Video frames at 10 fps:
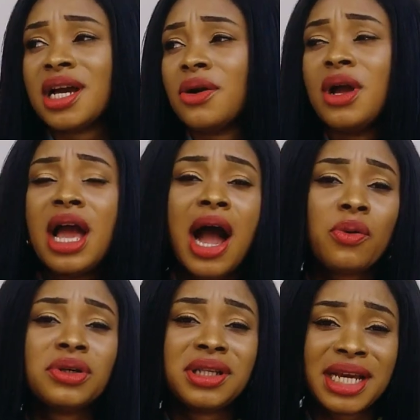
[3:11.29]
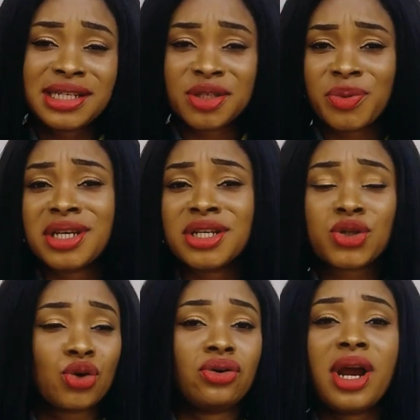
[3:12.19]
How could ladies be this
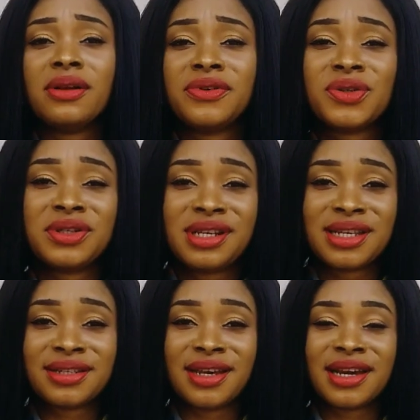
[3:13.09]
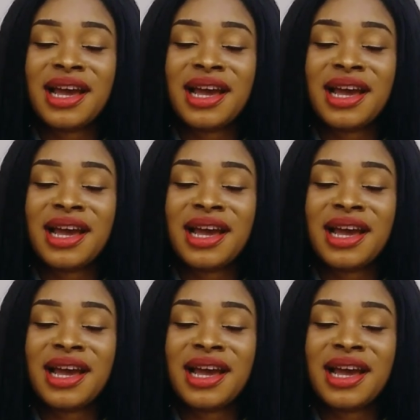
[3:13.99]
cruel, for goodness sake?